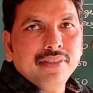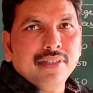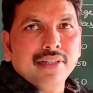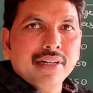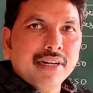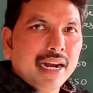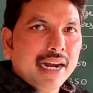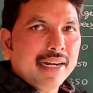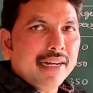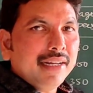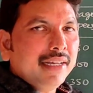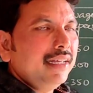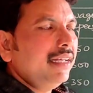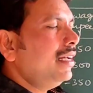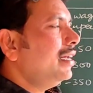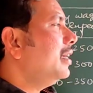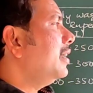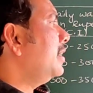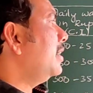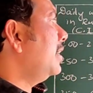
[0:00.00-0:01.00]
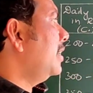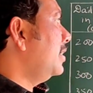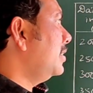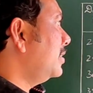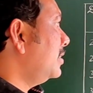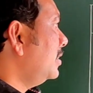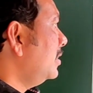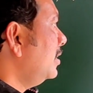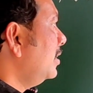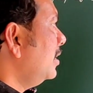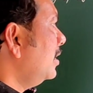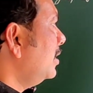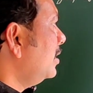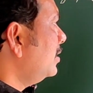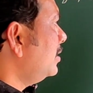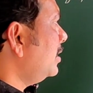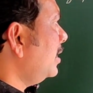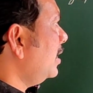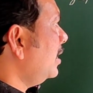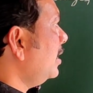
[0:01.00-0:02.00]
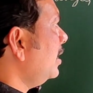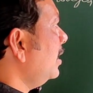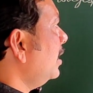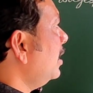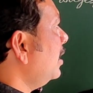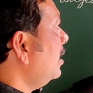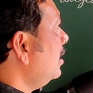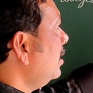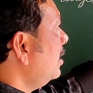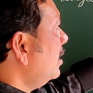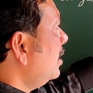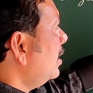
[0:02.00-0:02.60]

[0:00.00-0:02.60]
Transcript: Right? Yes. See here,